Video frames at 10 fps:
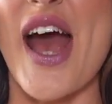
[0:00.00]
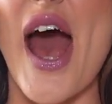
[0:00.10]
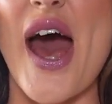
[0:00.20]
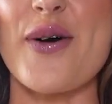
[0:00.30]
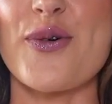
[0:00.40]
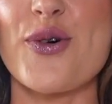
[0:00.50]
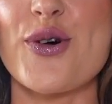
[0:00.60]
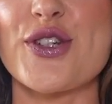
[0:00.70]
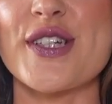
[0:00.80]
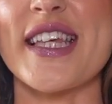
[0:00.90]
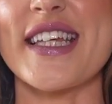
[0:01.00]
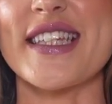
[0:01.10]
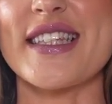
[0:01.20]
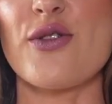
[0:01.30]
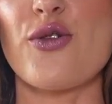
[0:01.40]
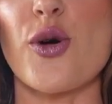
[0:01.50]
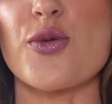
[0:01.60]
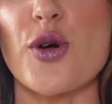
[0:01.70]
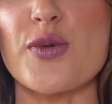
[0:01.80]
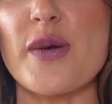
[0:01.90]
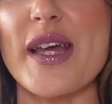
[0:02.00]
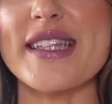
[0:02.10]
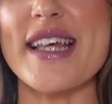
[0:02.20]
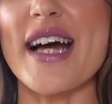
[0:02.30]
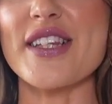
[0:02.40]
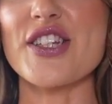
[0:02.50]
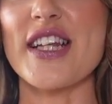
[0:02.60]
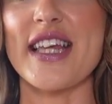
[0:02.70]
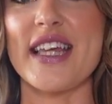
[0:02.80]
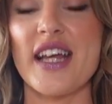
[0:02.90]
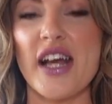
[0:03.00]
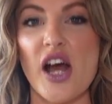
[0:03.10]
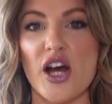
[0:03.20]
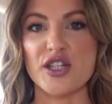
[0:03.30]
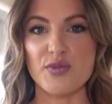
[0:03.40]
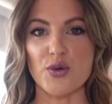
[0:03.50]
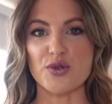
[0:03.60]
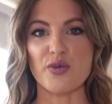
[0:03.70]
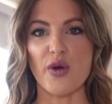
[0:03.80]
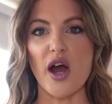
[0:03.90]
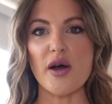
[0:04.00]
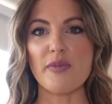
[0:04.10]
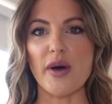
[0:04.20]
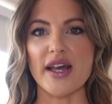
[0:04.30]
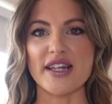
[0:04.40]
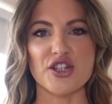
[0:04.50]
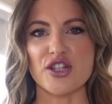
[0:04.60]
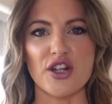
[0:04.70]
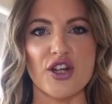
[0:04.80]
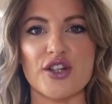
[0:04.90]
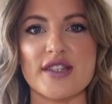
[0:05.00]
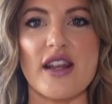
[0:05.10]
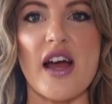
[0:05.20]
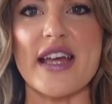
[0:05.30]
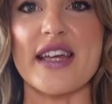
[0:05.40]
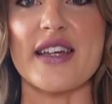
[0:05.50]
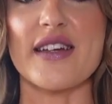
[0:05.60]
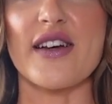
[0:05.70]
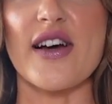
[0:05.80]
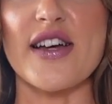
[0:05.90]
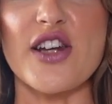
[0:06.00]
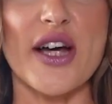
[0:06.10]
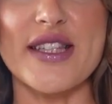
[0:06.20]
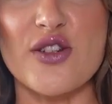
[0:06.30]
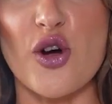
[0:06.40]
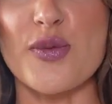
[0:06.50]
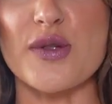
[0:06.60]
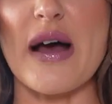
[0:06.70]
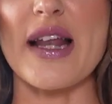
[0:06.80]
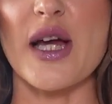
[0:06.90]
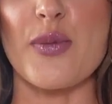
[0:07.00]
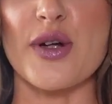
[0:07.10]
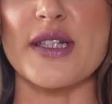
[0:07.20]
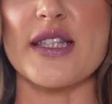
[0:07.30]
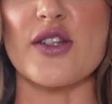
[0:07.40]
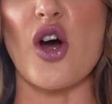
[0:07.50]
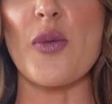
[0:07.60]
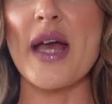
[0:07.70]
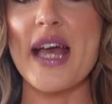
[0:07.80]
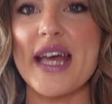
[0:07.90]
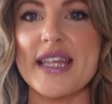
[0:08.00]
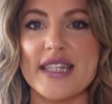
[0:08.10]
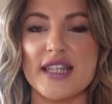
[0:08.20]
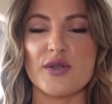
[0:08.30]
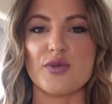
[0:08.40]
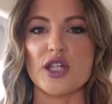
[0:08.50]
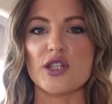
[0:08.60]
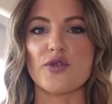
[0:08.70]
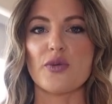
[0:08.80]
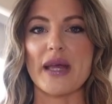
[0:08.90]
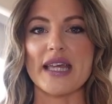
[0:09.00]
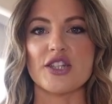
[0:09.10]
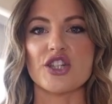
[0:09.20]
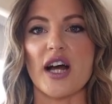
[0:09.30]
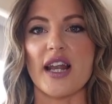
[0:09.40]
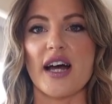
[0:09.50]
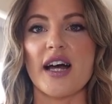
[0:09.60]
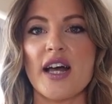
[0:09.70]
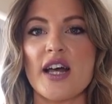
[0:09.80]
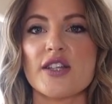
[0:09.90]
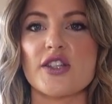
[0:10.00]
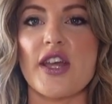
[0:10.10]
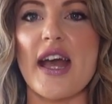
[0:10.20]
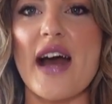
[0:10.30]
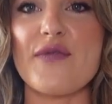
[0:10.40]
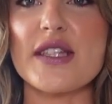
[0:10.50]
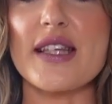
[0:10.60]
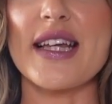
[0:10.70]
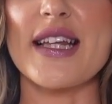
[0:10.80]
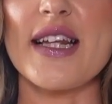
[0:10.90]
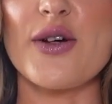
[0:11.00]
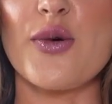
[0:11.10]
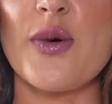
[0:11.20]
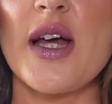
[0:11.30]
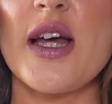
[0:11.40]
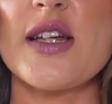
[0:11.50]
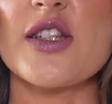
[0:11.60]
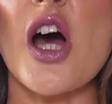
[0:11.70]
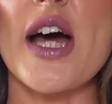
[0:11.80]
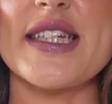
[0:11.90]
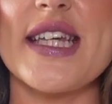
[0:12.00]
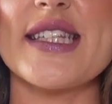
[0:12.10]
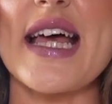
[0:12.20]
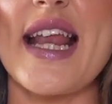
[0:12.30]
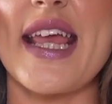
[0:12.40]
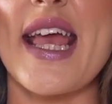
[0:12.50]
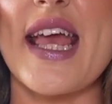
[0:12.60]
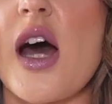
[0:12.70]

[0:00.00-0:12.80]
How gorgeous is this little crop top? So it is actually a sports bra, but it just looks like a nice top as well, like a pretty top. It's in this beautiful peach color. So you have this like little tie detailing here.